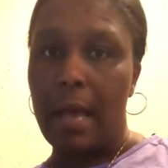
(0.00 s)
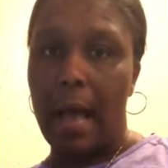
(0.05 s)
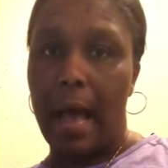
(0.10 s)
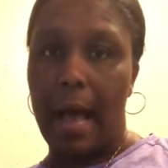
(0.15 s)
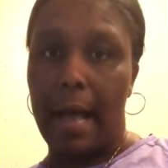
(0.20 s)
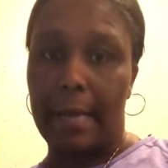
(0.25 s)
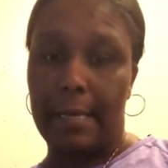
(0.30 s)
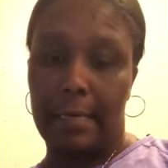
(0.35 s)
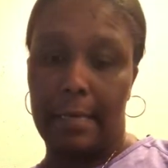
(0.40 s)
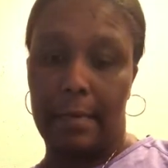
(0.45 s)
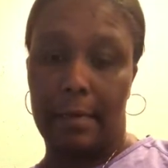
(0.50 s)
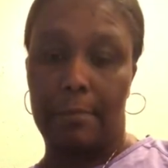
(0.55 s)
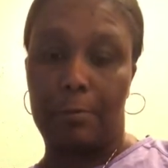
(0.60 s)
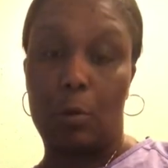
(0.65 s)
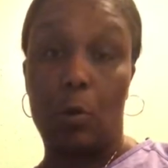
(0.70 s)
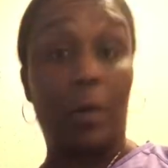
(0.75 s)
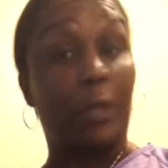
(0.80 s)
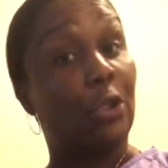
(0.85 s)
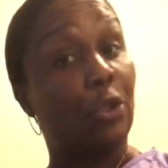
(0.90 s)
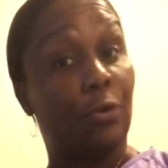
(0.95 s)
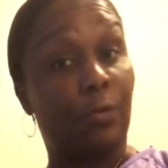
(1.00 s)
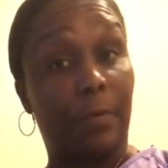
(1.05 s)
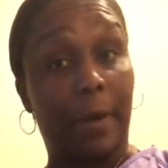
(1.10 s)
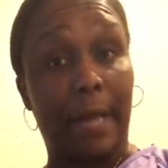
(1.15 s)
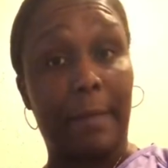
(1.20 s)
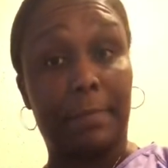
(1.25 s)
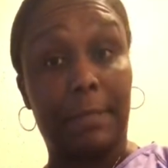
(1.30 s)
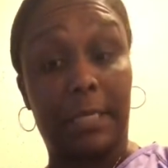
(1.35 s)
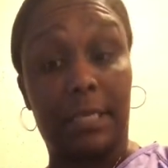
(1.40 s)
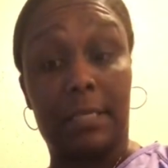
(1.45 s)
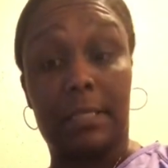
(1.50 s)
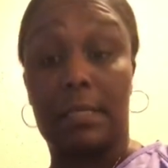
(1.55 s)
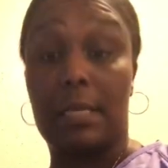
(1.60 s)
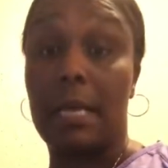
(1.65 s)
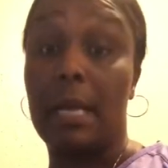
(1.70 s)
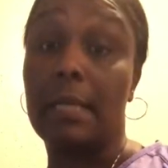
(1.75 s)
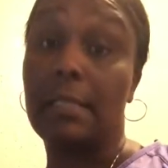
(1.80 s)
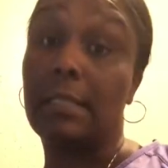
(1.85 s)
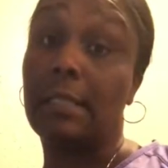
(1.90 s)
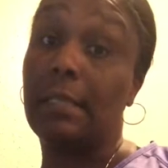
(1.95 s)
I am going to wrap this,
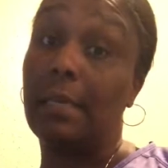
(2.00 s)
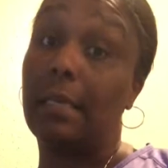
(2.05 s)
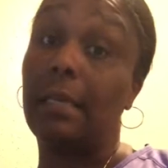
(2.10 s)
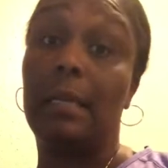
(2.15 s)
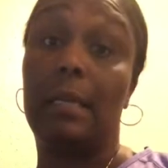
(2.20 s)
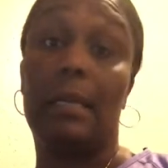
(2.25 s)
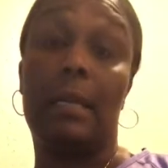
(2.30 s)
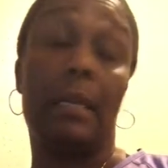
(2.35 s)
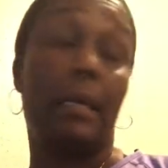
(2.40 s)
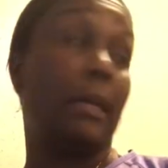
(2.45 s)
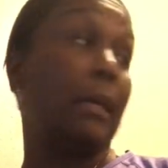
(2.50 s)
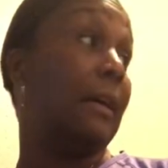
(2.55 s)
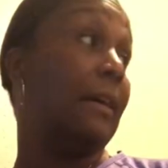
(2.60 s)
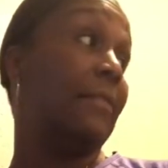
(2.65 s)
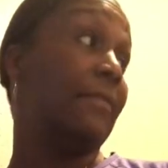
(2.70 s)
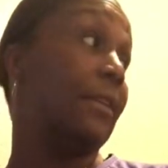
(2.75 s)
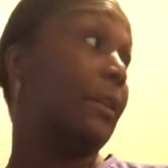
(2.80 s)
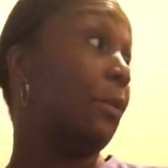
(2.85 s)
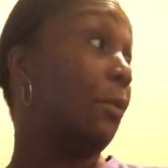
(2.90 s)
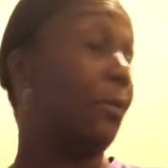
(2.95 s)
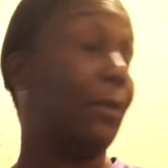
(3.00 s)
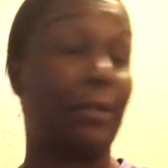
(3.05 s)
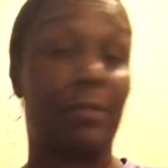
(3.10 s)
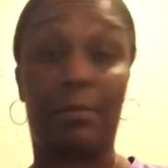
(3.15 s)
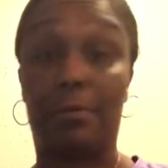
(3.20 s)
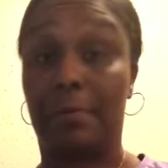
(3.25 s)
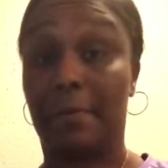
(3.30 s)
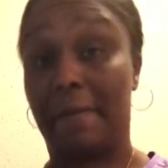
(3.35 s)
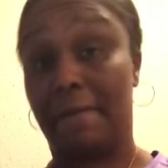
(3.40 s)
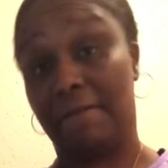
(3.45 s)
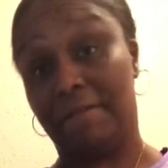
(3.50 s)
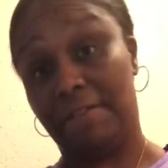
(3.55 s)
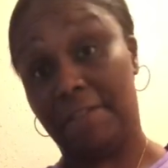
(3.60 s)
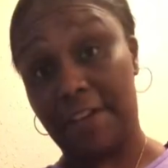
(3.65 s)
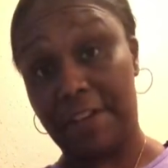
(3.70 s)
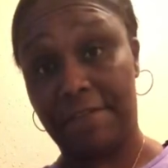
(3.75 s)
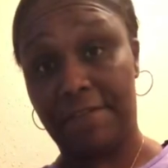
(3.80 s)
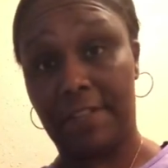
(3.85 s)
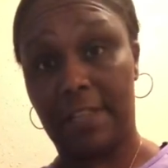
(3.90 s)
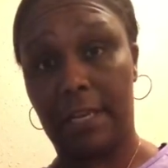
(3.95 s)
stick it in the oven on
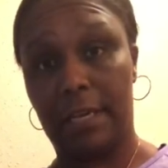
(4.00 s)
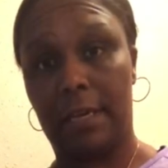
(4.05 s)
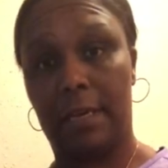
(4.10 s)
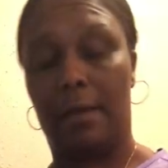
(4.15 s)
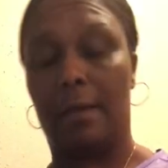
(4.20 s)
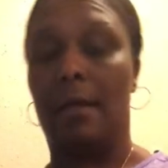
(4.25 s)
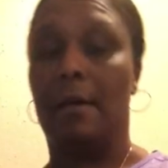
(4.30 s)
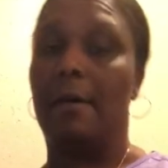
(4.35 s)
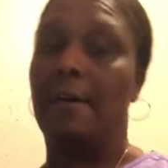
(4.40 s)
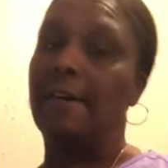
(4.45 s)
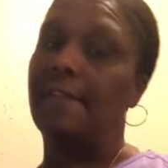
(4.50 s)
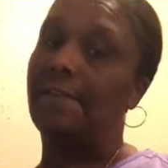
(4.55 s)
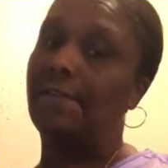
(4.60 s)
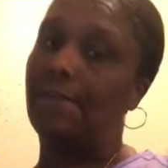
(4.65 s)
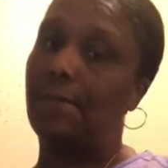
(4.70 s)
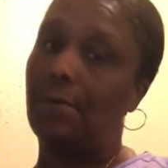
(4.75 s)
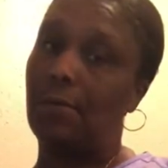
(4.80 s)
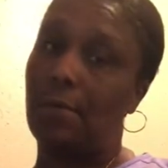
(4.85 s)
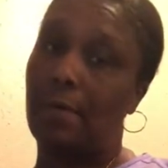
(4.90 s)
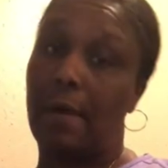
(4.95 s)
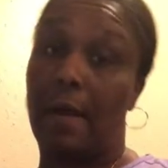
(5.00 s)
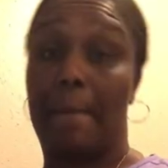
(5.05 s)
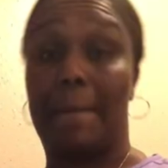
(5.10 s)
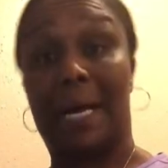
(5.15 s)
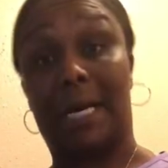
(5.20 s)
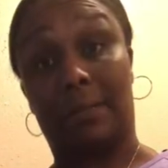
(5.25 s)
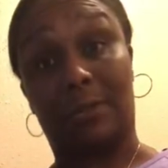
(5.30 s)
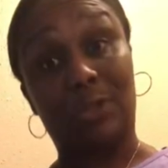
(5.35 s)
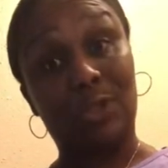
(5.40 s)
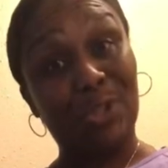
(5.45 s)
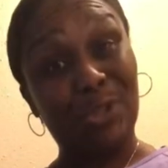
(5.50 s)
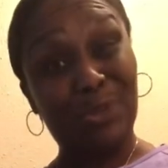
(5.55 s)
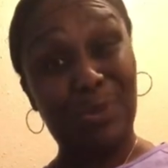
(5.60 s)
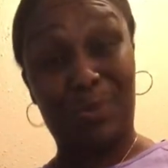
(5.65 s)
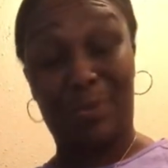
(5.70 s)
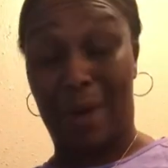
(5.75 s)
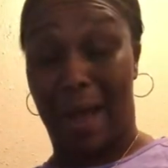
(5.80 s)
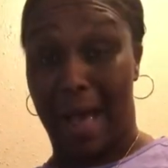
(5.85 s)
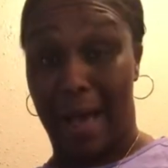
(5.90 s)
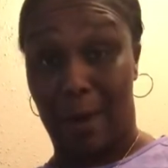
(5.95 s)
350 for about
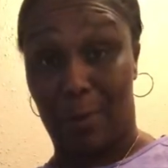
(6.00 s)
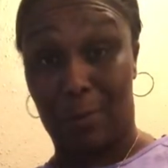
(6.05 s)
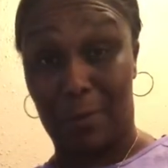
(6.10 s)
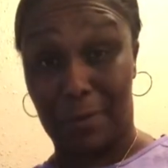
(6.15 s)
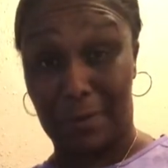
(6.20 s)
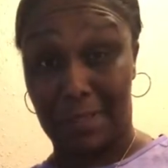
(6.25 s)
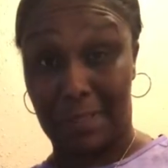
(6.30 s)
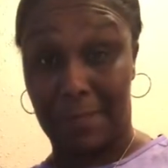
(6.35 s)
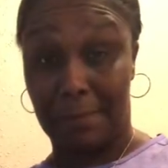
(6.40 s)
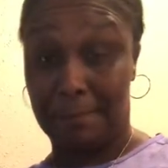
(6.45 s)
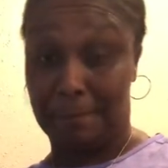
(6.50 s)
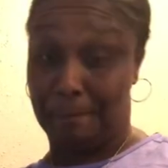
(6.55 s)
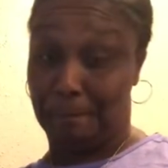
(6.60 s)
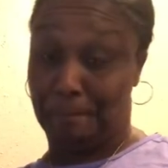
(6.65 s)
2 hours.